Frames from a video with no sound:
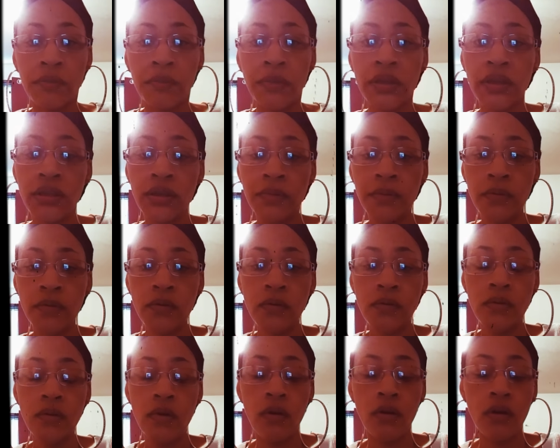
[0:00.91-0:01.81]

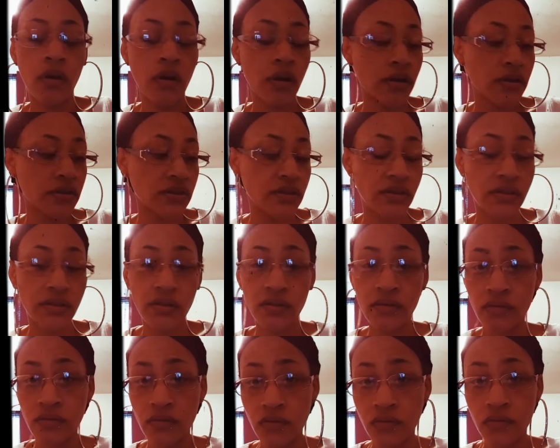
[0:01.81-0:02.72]
People are
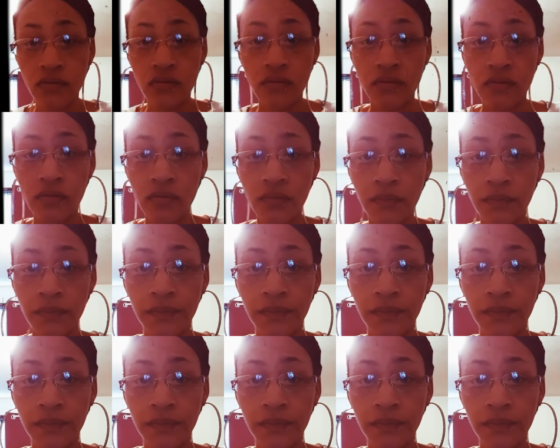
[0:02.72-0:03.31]
so cruel.